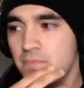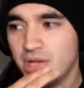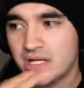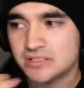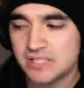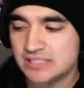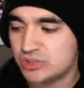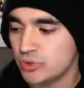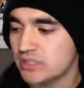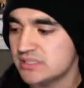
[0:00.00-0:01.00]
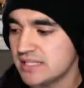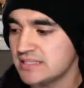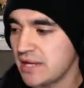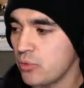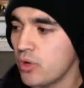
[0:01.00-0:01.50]
Because as soon as they
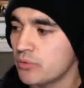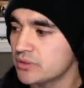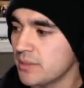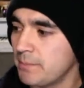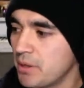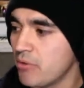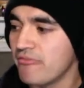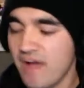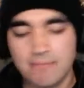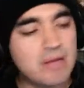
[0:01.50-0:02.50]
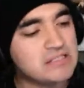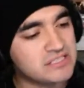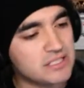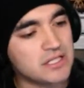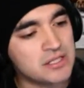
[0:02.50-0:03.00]
take one with a big old fan
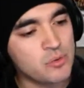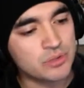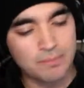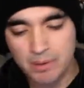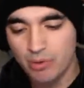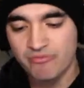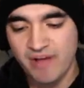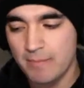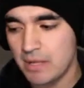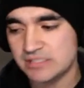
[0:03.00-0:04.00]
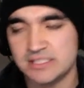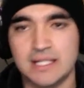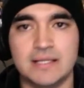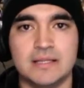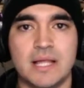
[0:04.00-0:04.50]
base and another one with a big old fan base, and
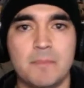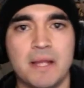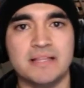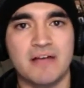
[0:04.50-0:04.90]
they make